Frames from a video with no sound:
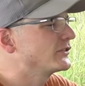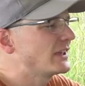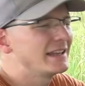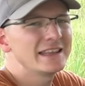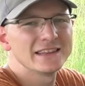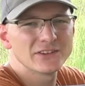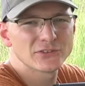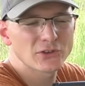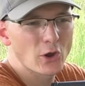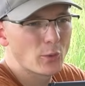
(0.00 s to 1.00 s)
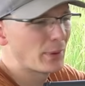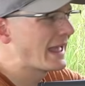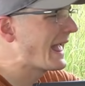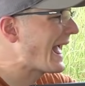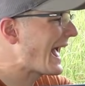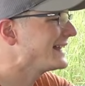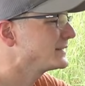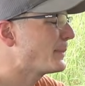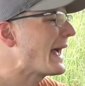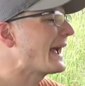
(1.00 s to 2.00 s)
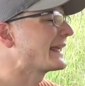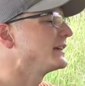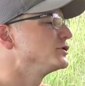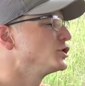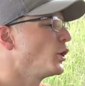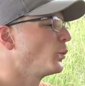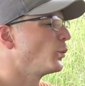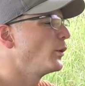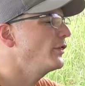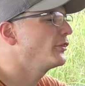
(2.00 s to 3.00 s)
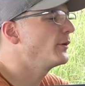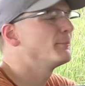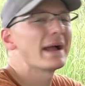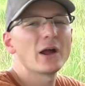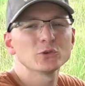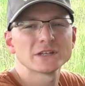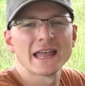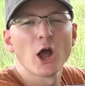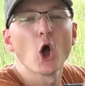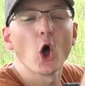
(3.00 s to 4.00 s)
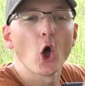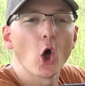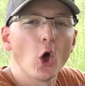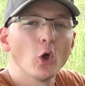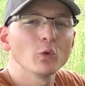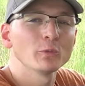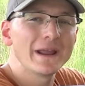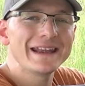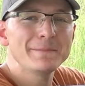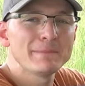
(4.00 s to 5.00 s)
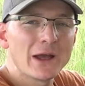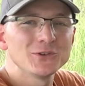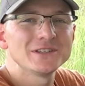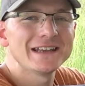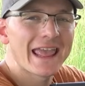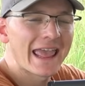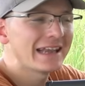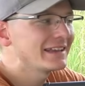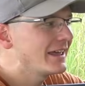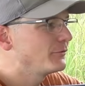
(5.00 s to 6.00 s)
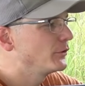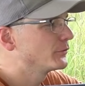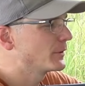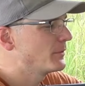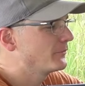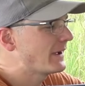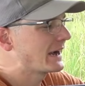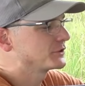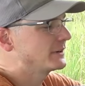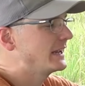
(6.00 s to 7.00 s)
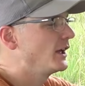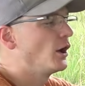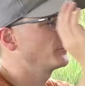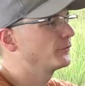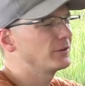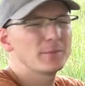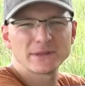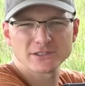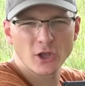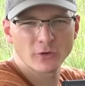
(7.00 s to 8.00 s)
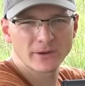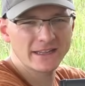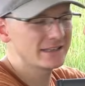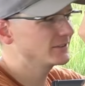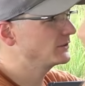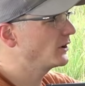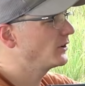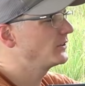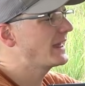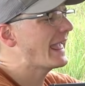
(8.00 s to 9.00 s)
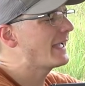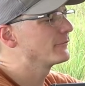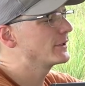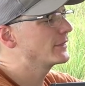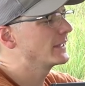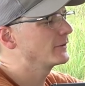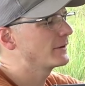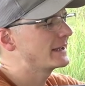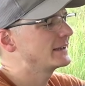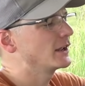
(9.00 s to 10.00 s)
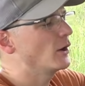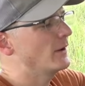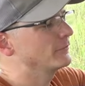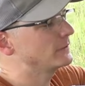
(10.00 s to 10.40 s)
selling this scope as a package with the mount already mounted and leveled from the factory. Flippets already installed, everything ready to go. And